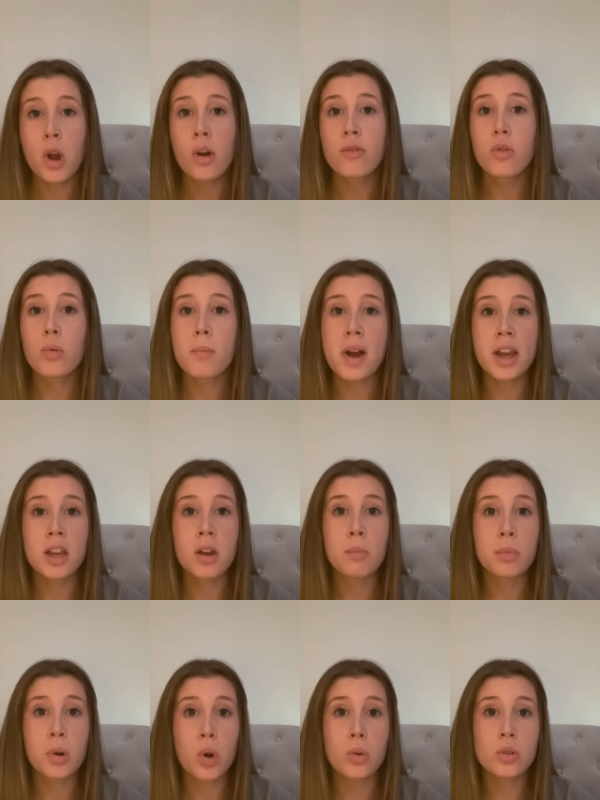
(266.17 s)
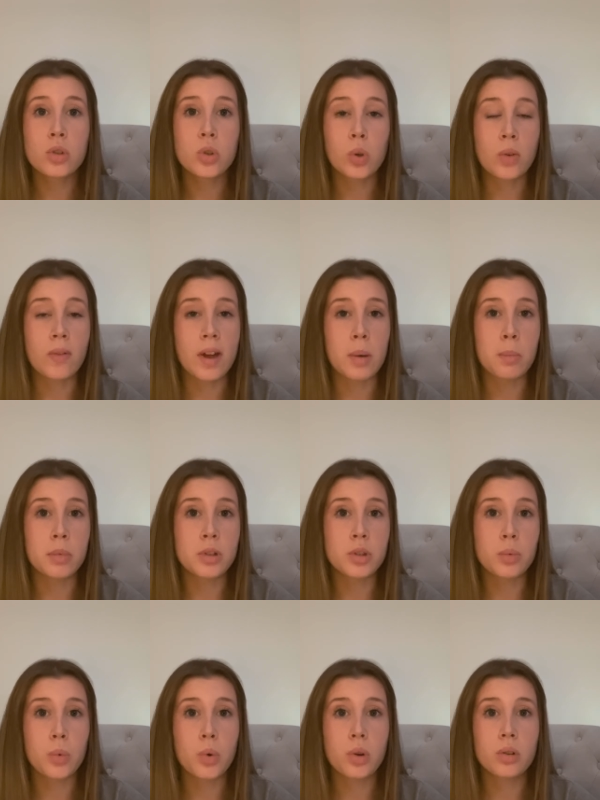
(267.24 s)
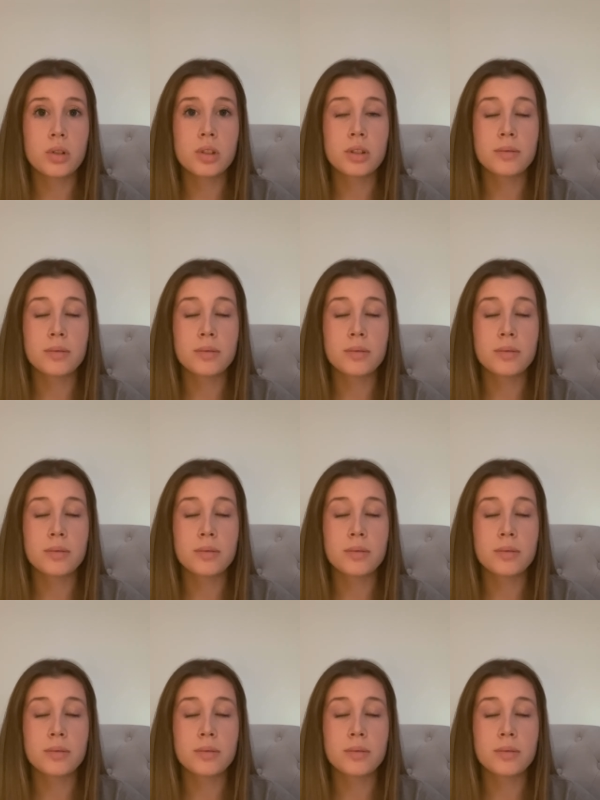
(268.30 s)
for my Bronze Duke of Edinburgh's Award.